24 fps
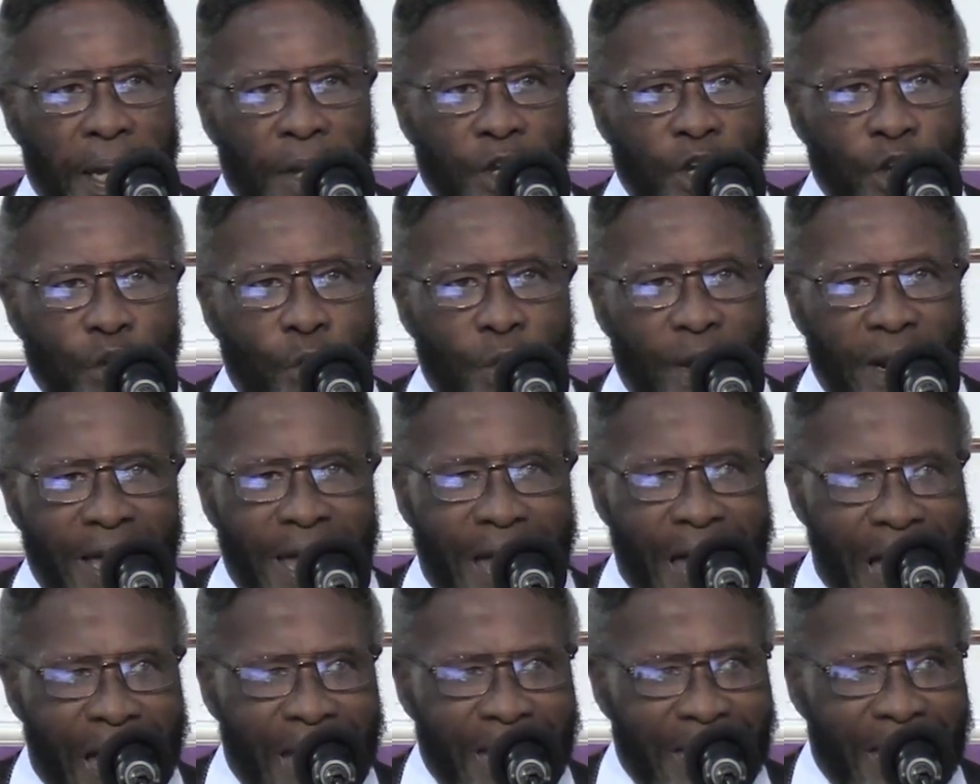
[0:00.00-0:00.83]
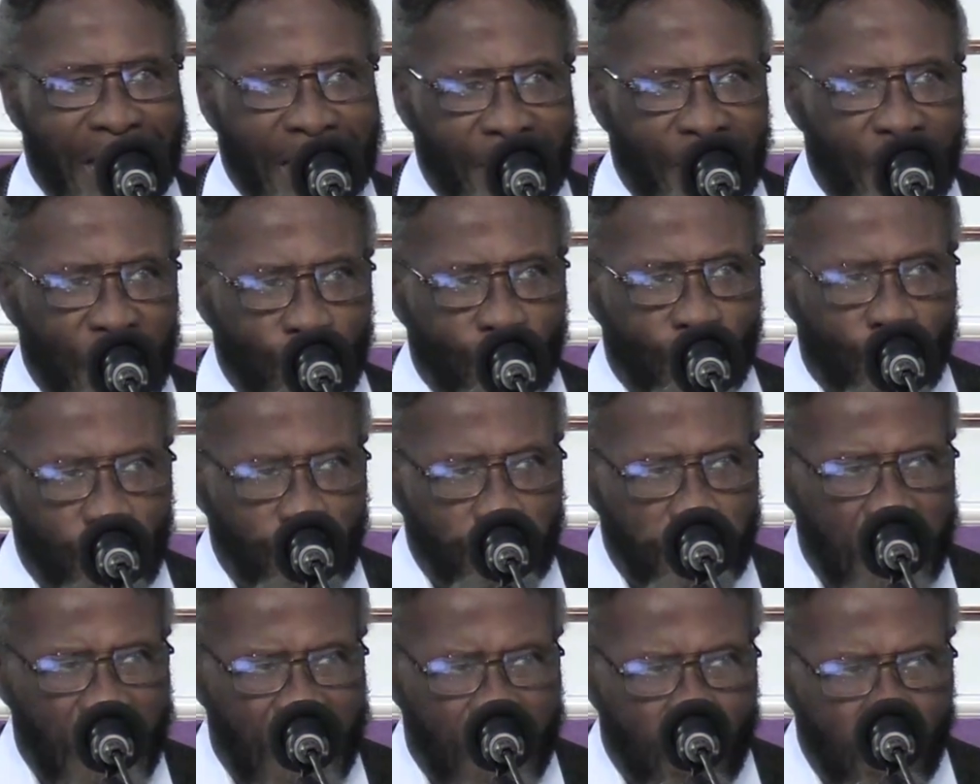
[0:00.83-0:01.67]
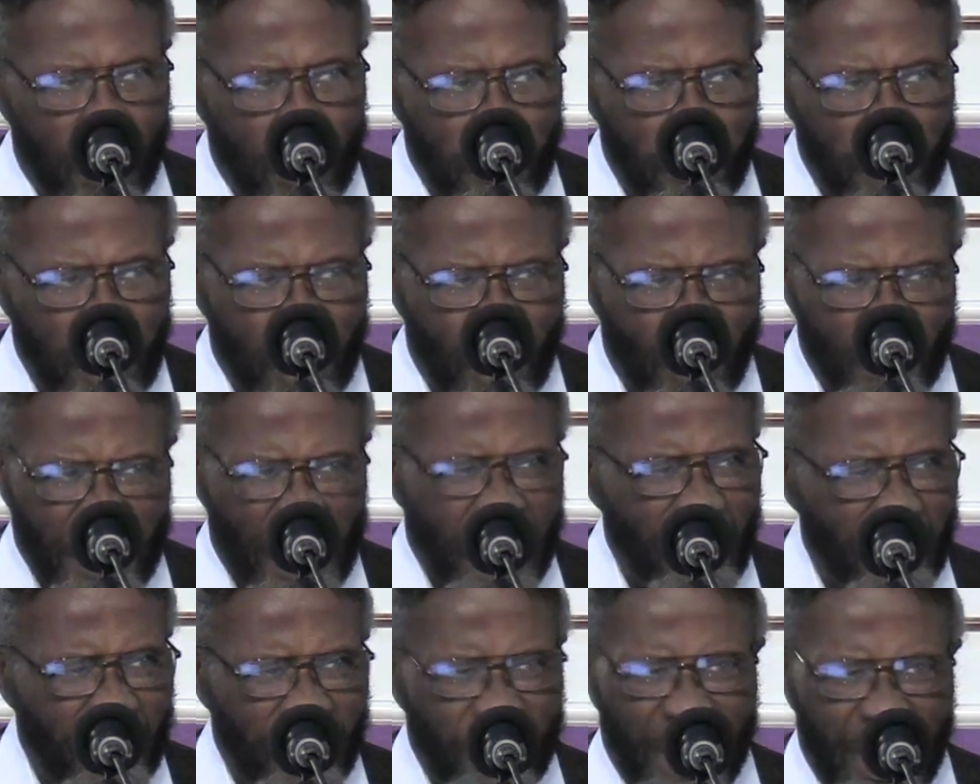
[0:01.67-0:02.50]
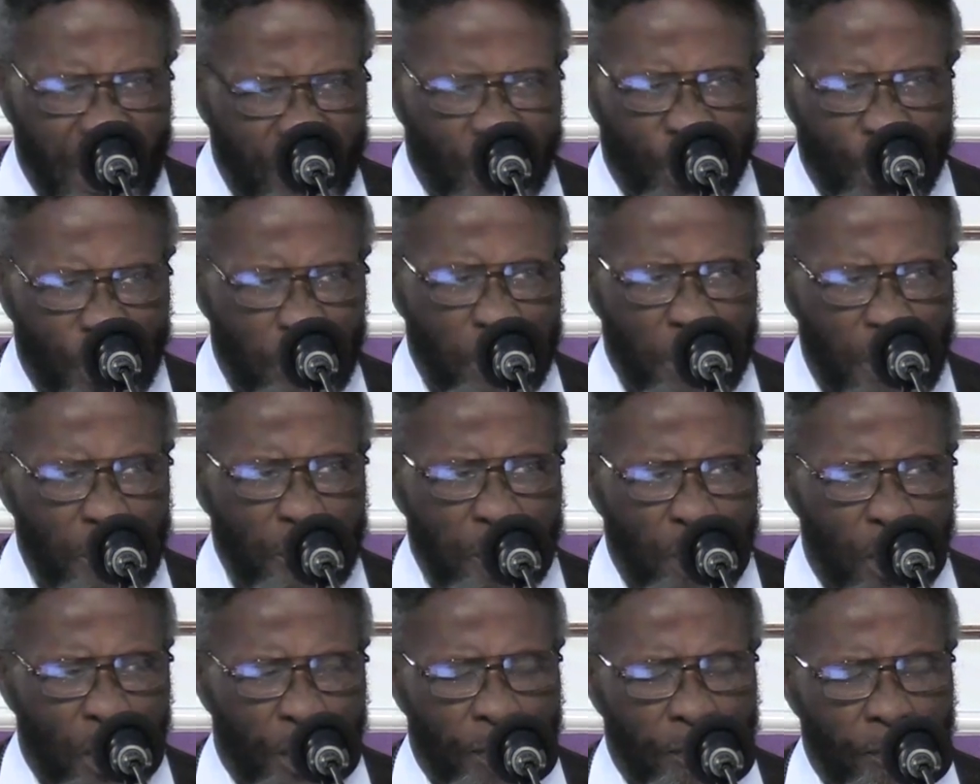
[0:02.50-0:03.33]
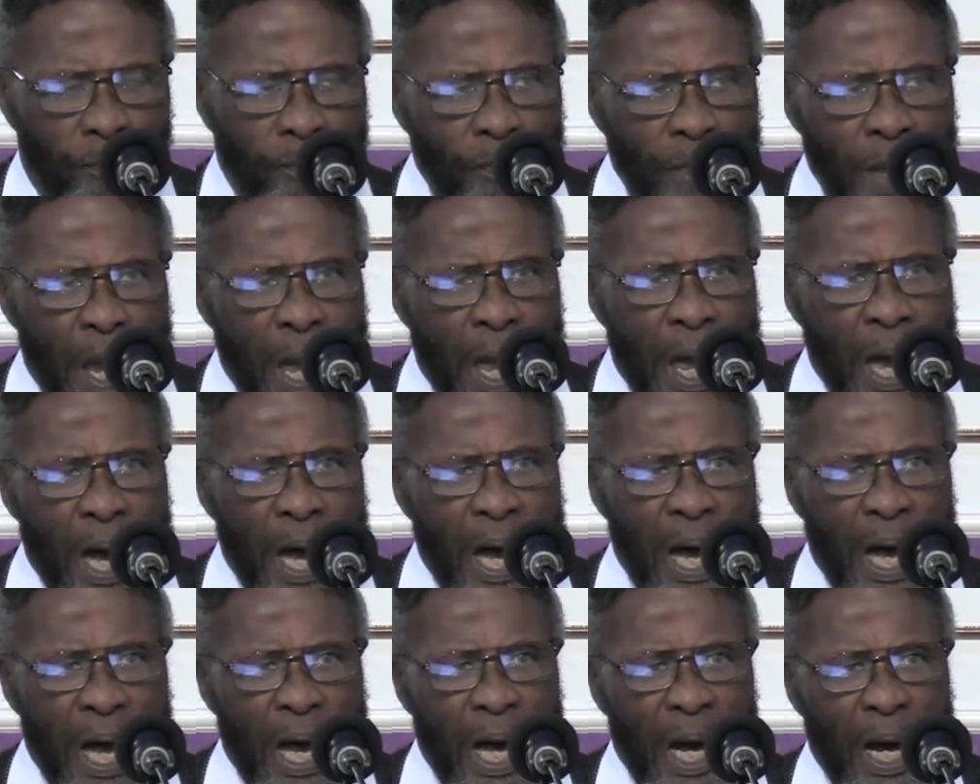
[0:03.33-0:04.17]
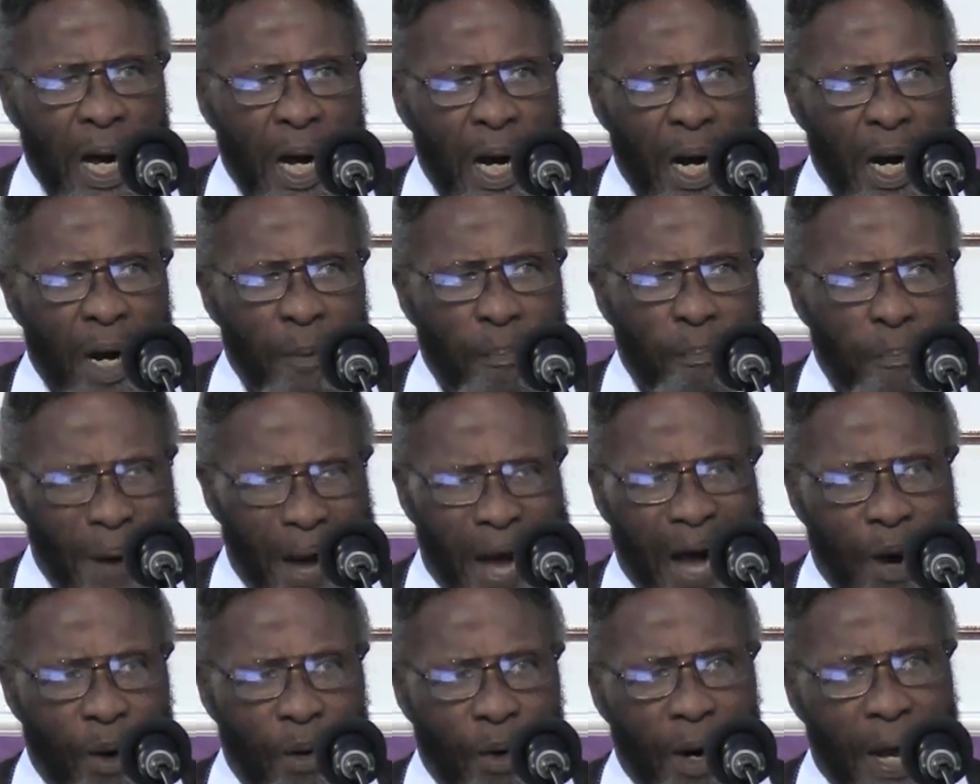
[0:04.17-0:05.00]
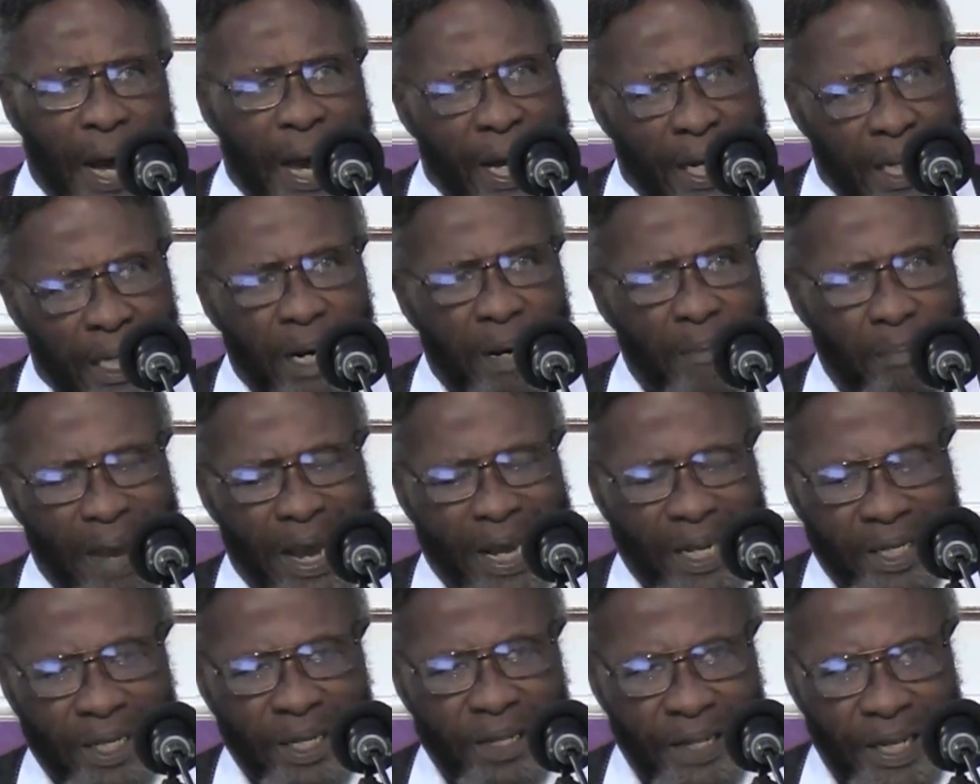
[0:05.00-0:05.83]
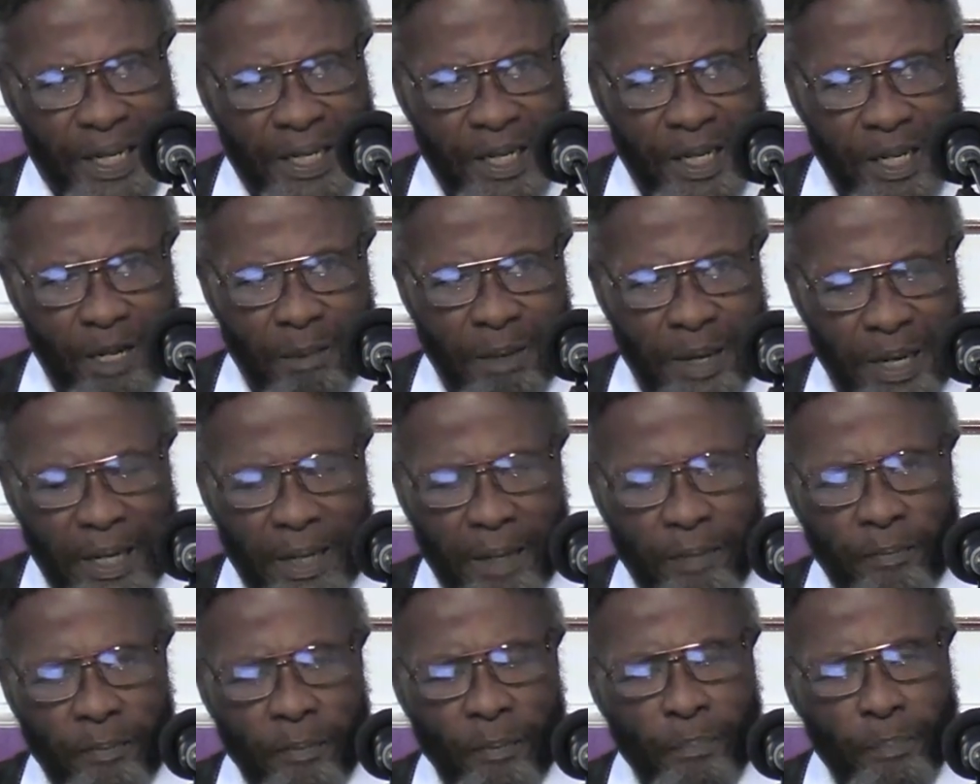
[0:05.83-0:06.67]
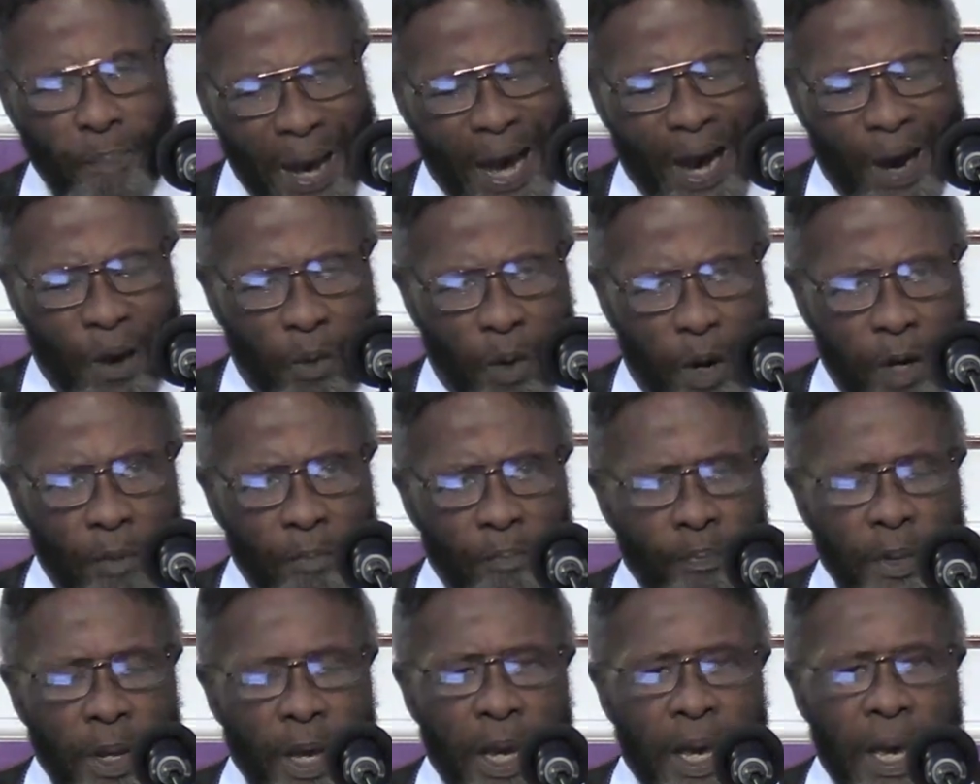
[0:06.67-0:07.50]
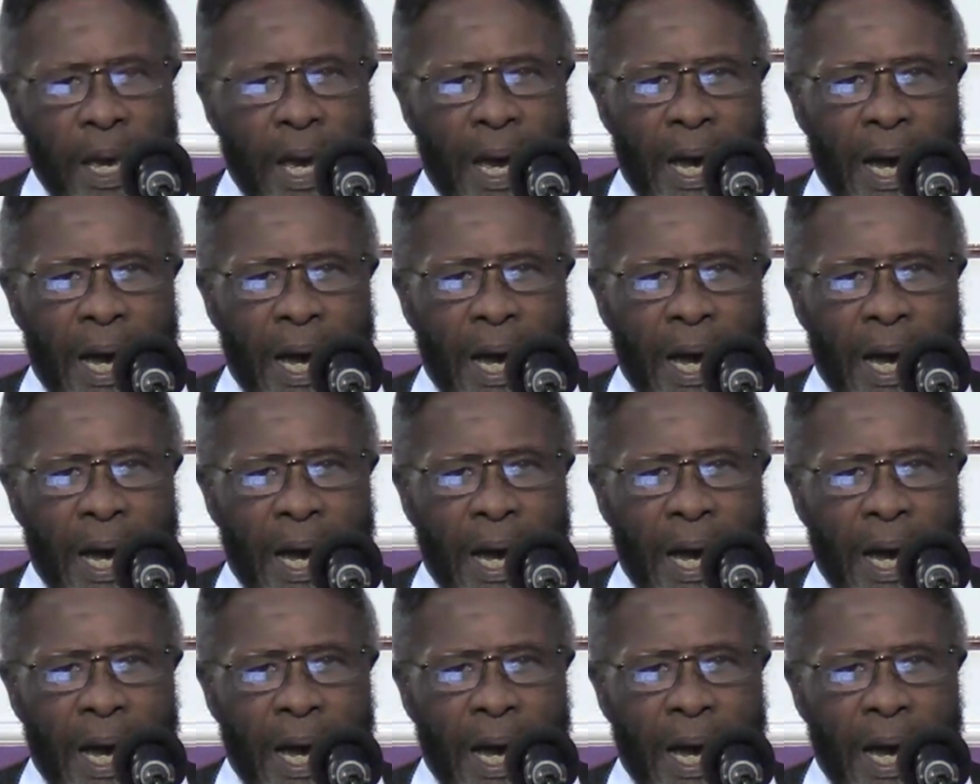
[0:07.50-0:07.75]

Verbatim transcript: And you want to highlight that word power because that's, that's going to be important. Uh, power. I'll come back to that in a minute. Power.